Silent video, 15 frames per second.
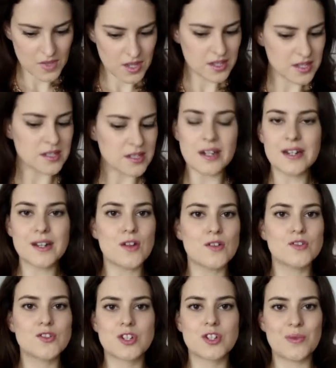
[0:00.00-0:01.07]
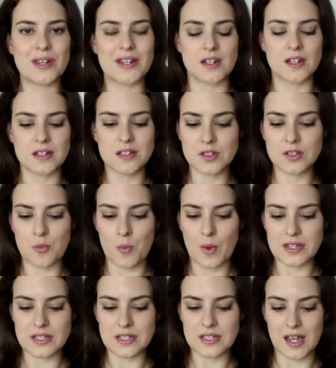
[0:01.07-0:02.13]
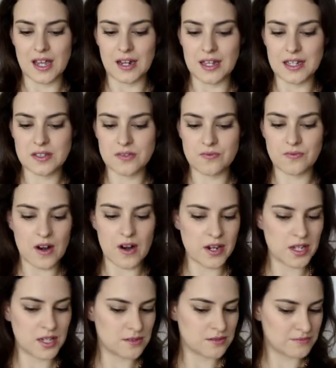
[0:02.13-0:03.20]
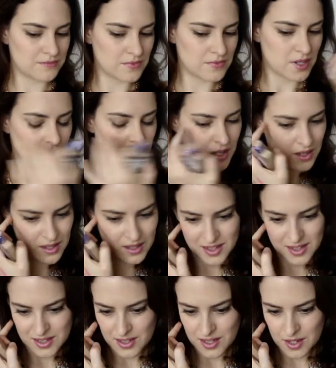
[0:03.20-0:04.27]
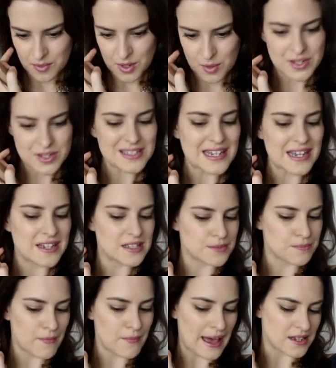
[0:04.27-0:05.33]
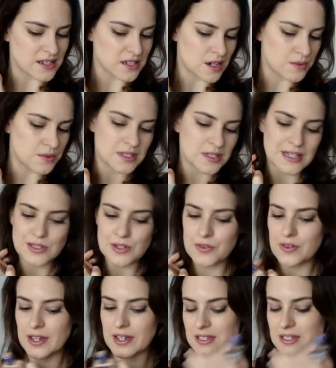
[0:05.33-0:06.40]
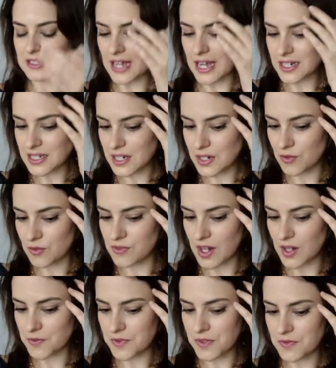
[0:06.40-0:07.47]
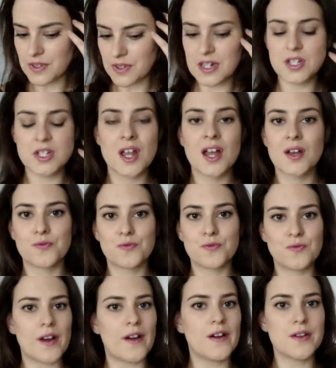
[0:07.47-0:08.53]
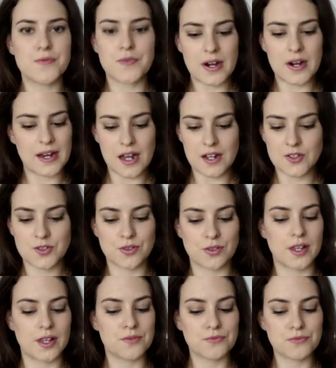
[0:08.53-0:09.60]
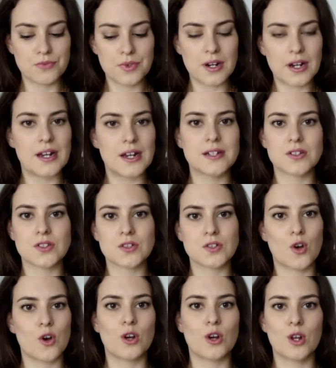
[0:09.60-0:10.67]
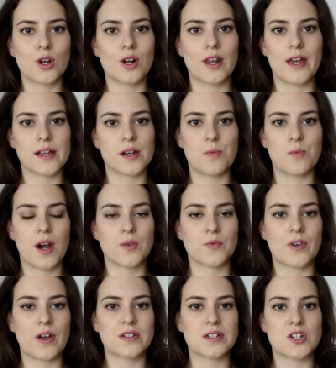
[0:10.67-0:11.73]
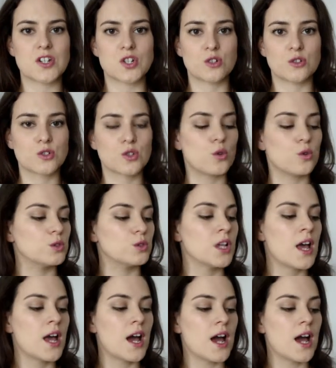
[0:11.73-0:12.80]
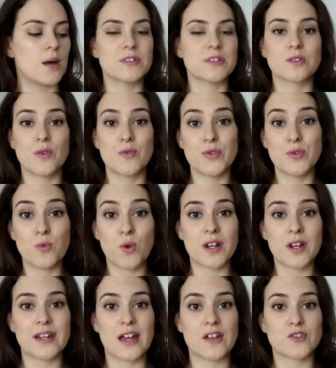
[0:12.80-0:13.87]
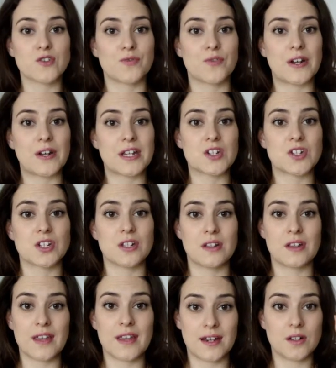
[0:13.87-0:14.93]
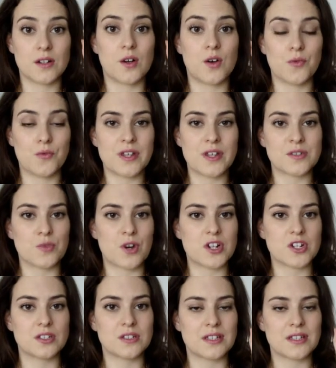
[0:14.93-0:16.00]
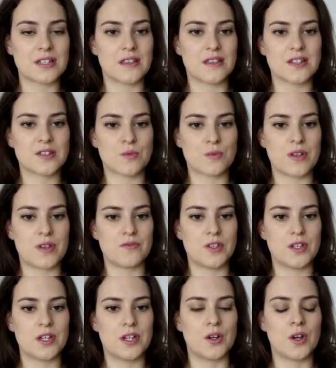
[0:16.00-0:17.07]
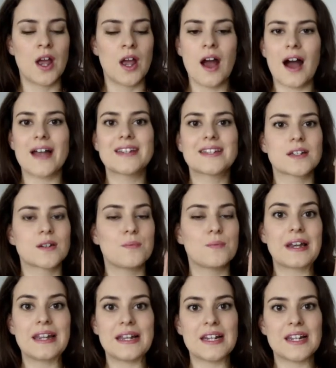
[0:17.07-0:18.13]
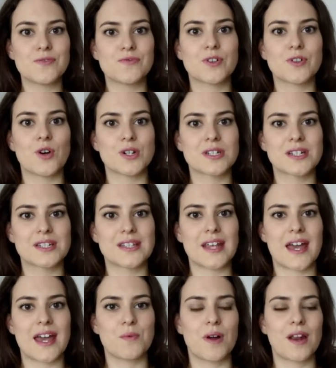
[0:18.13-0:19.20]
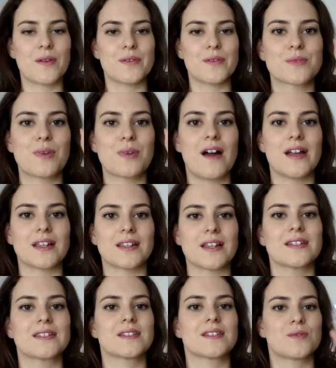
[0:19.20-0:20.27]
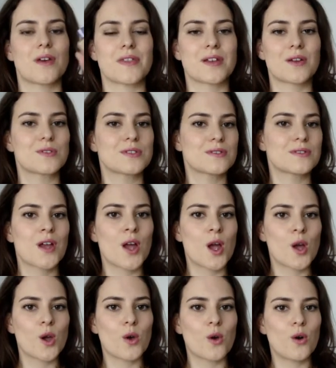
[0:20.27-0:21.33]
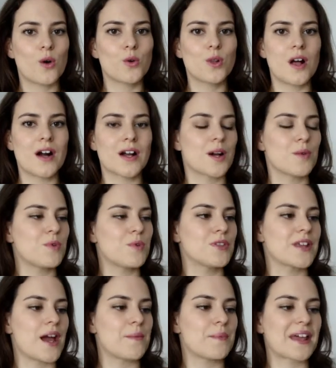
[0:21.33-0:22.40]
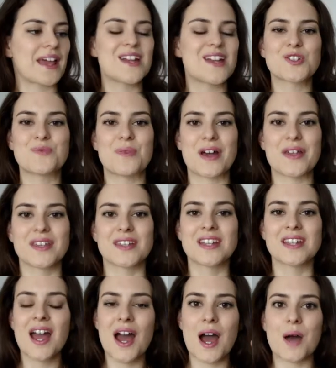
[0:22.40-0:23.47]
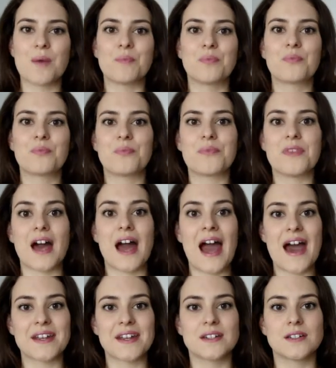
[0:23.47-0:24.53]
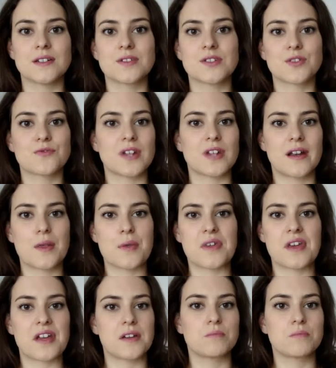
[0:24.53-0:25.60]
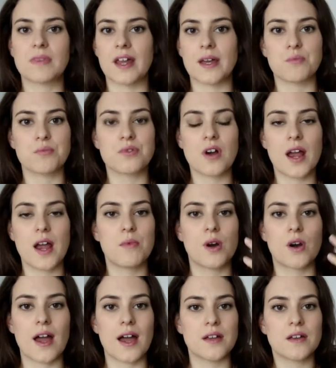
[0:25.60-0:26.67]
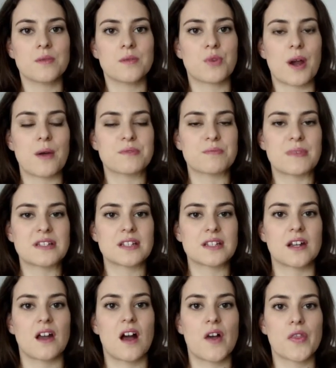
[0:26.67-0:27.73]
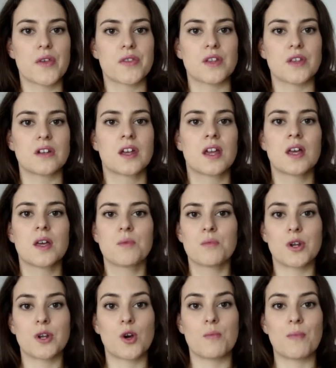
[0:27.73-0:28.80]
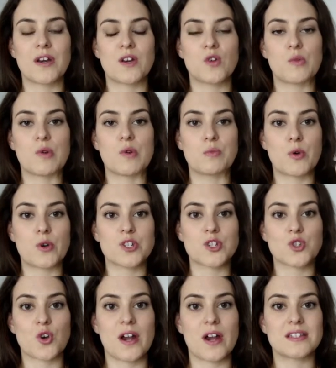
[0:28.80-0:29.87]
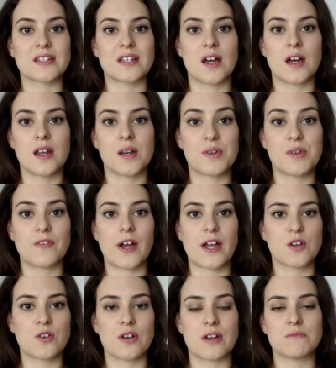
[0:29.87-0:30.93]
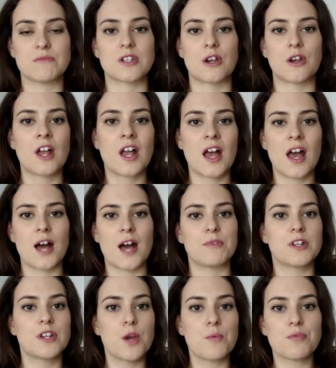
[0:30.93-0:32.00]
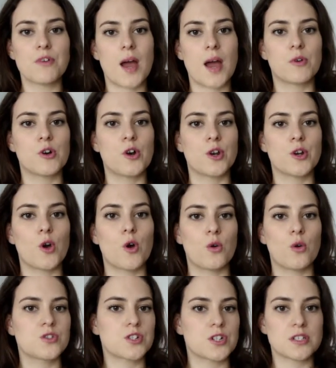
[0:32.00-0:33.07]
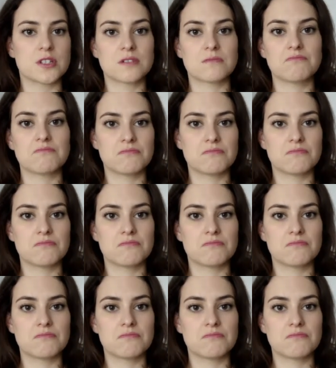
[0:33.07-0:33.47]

there's certainly no dewiness on my skin. It's very, I mean, I wouldn't say it's matte. I would say sort of like a satin or velvet finish. Very, very natural. It really does not look like I'm wearing foundation at all. So if you want a natural foundation, then on first impressions, I'd say this would be for you. I completely forgot to say while applying this, I think I was all hung up on the application method, that I hadn't sort of done anything like primer. I hadn't prepped my skin other than putting on my normal moisturiser and a bit of eye cream. So no primer on, just